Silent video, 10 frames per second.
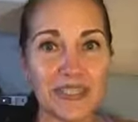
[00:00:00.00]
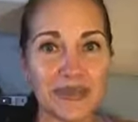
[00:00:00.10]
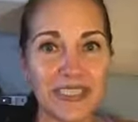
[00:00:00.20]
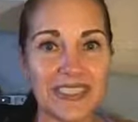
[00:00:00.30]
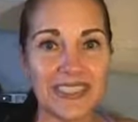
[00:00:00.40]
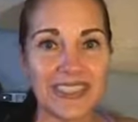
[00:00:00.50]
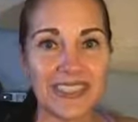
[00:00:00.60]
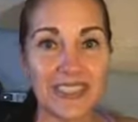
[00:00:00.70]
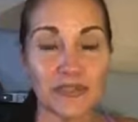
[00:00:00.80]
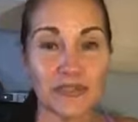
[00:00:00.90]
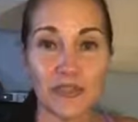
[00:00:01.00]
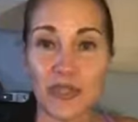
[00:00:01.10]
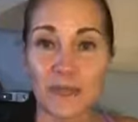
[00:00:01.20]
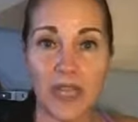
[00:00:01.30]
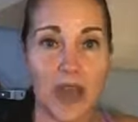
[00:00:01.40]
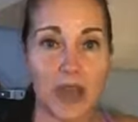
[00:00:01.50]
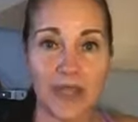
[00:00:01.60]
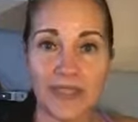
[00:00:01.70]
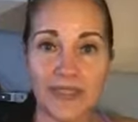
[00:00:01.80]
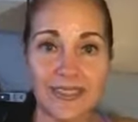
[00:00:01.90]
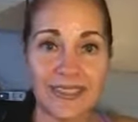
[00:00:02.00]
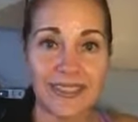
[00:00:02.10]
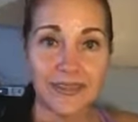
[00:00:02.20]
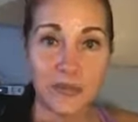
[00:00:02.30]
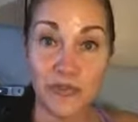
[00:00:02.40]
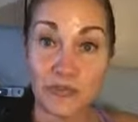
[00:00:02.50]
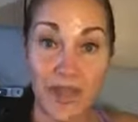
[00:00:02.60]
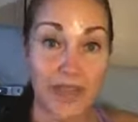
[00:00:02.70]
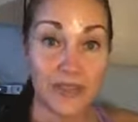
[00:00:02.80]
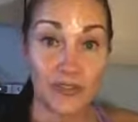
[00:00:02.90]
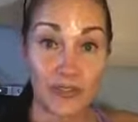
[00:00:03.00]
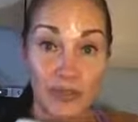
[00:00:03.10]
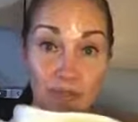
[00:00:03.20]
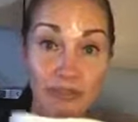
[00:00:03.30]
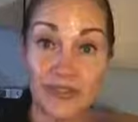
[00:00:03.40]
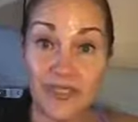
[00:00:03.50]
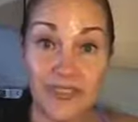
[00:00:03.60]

Teresa, thanks for joining me. All I did was mash those